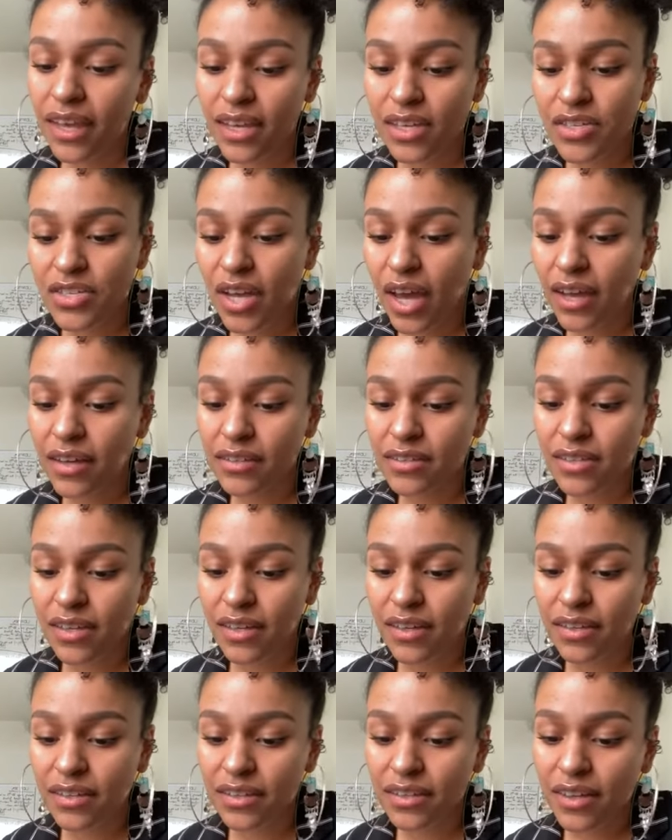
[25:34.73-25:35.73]
In
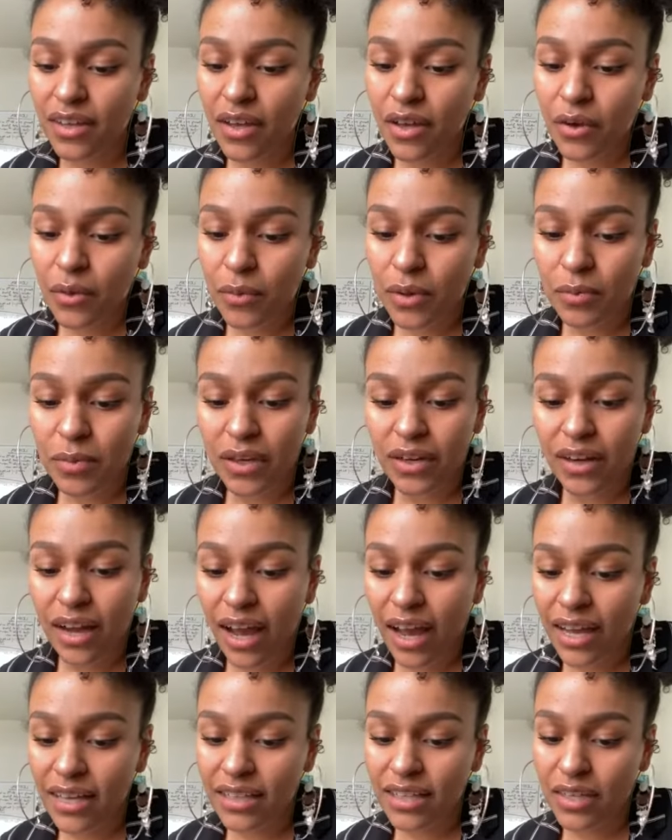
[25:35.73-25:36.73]
childhood, when we are
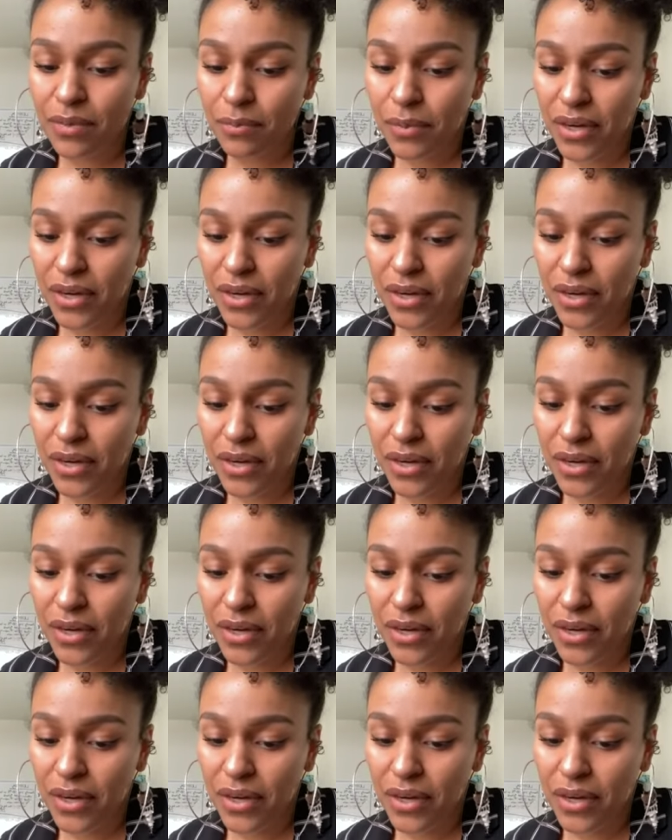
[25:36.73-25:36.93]
highly